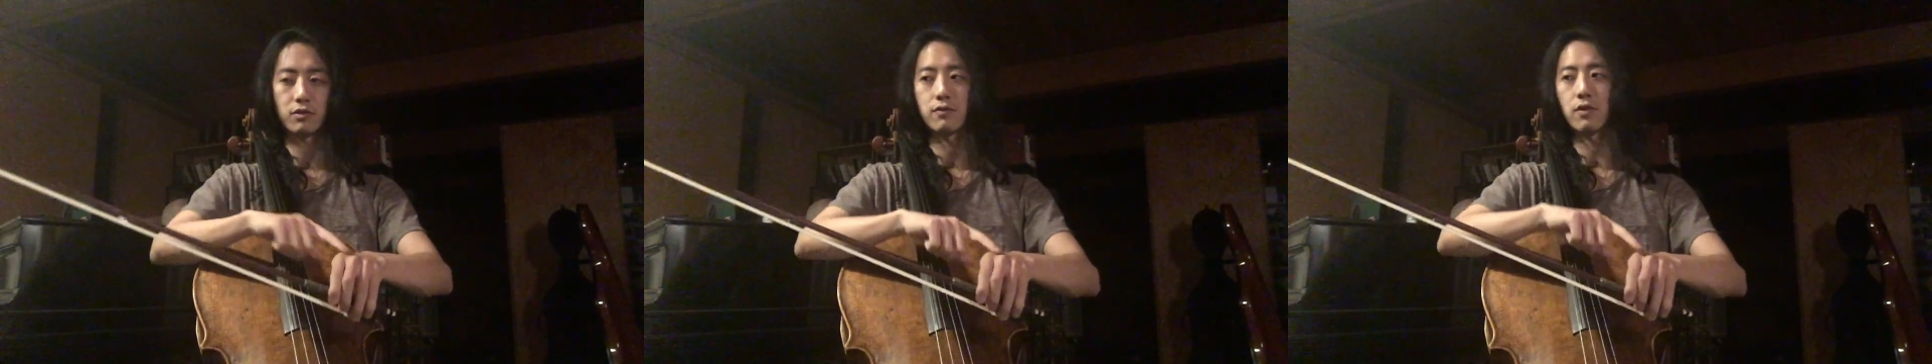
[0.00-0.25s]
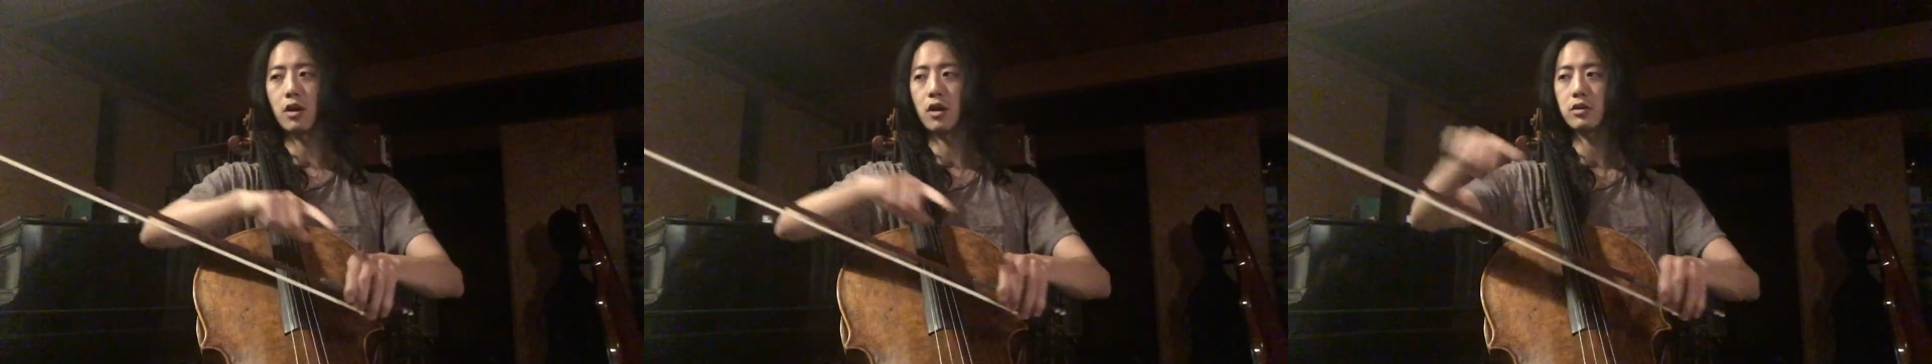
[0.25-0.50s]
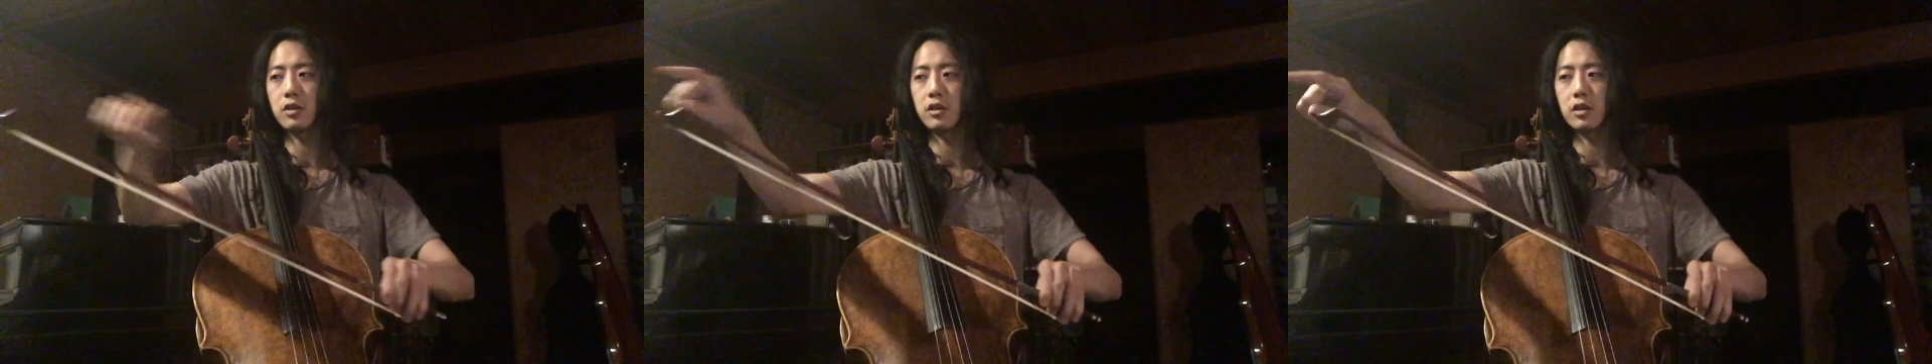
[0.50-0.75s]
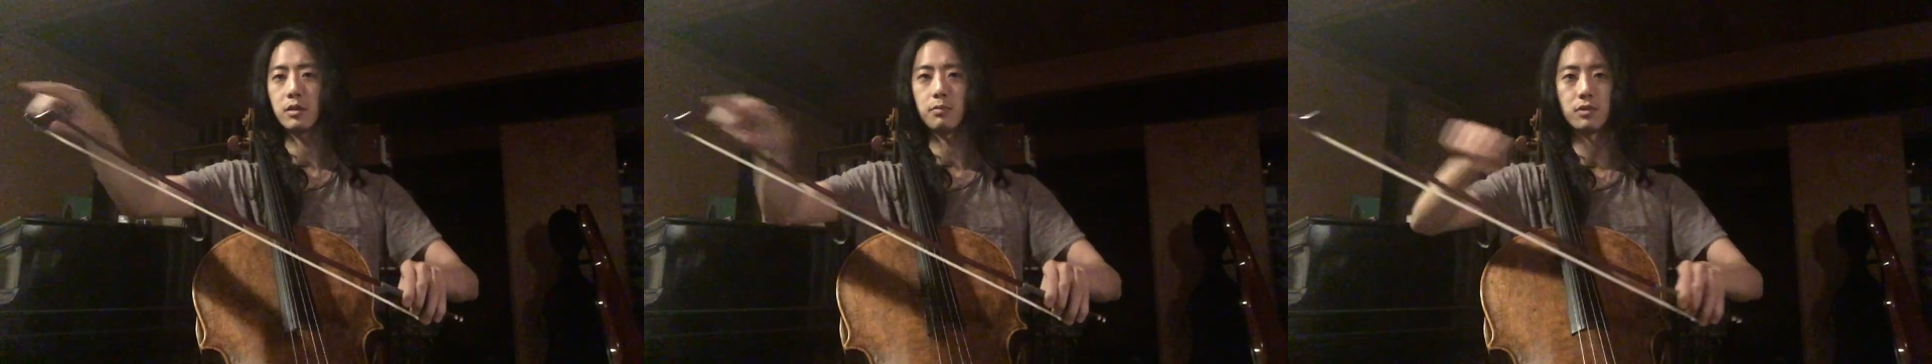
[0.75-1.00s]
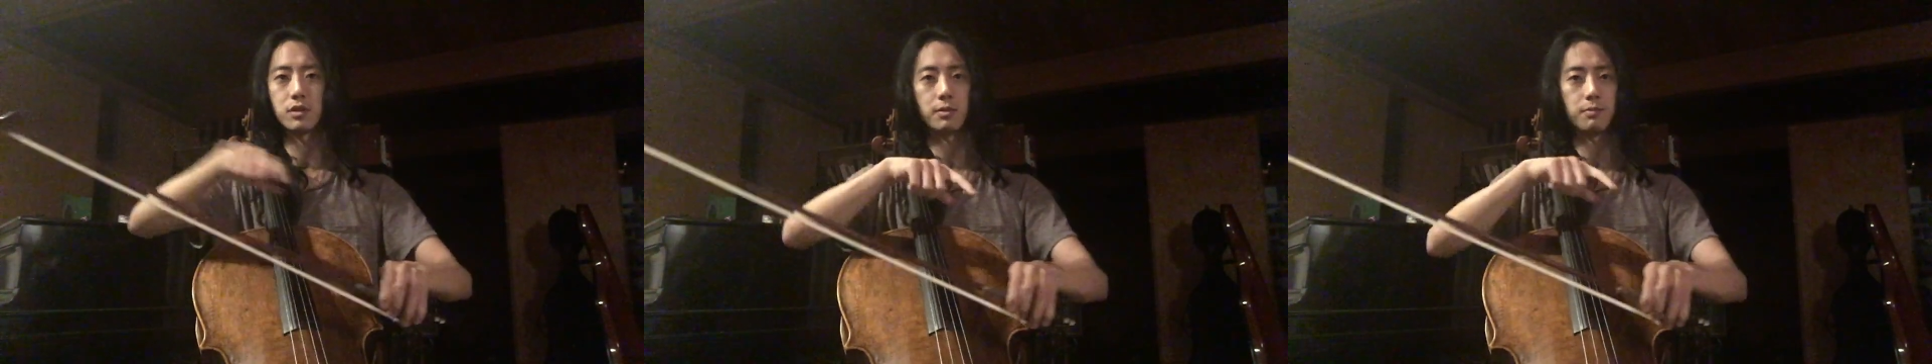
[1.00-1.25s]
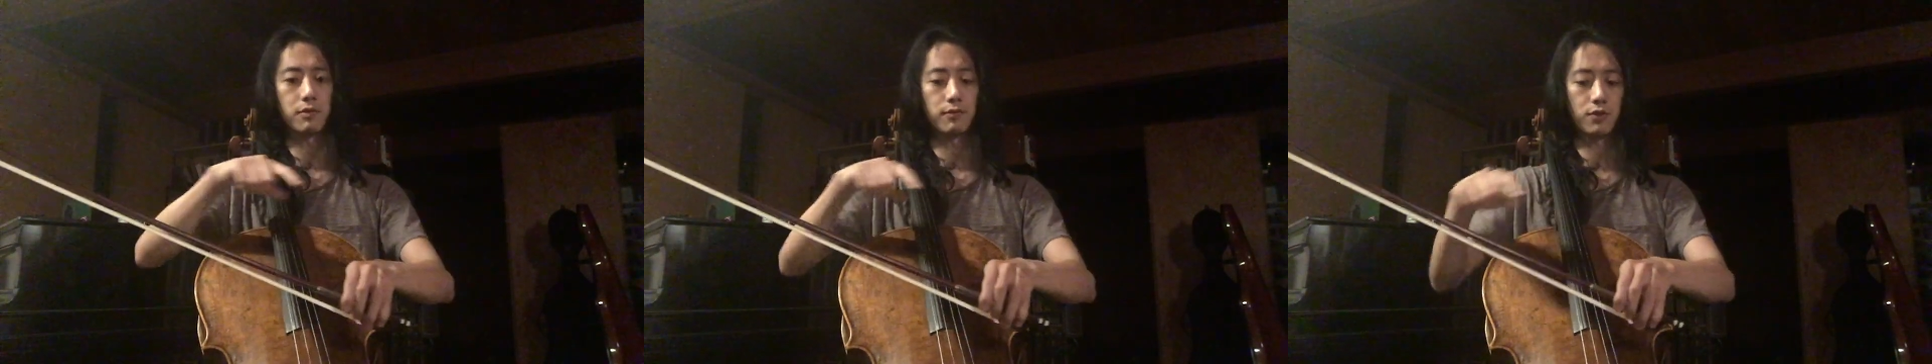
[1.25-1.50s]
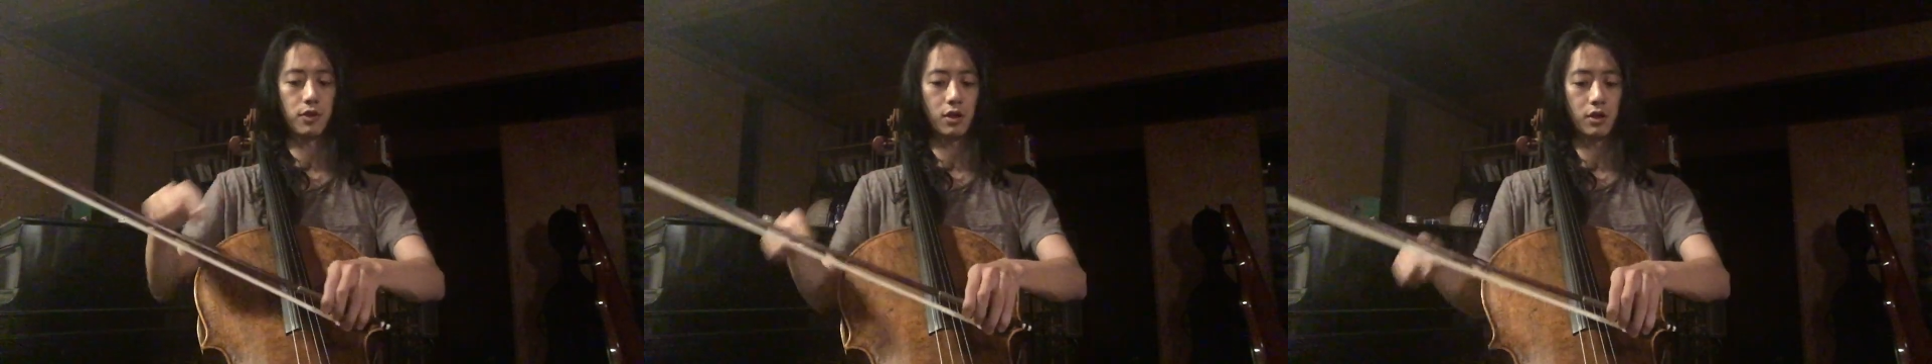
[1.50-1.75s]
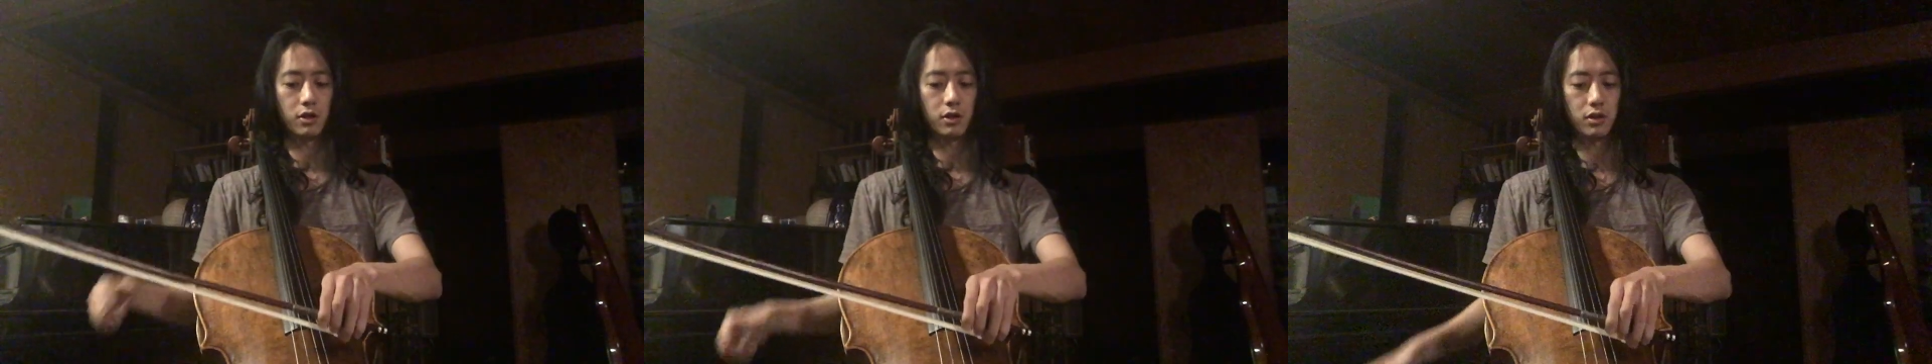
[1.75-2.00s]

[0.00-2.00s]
frog to tip, tip to frog.